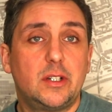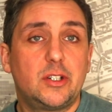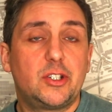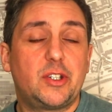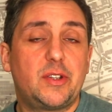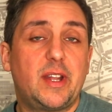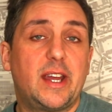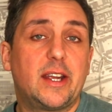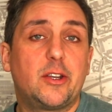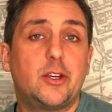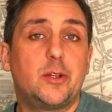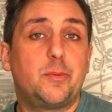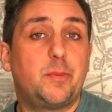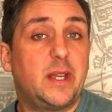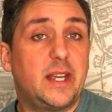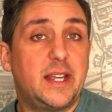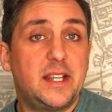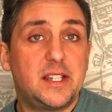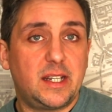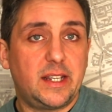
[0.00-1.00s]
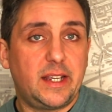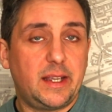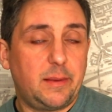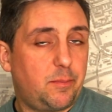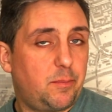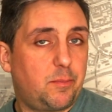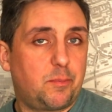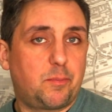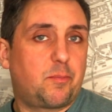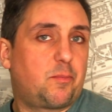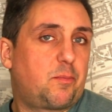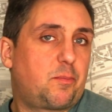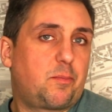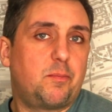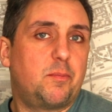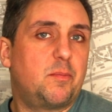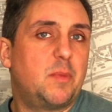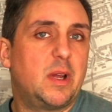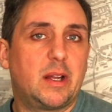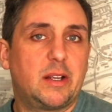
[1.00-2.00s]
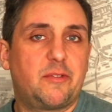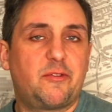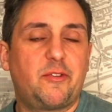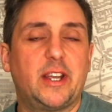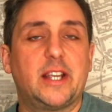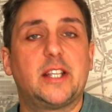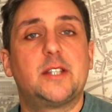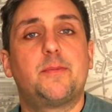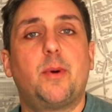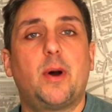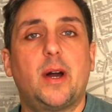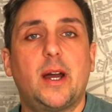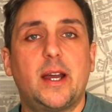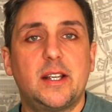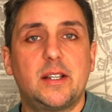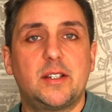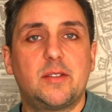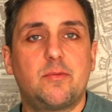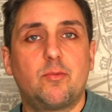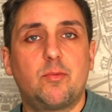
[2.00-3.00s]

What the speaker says: so that could be easily fixed by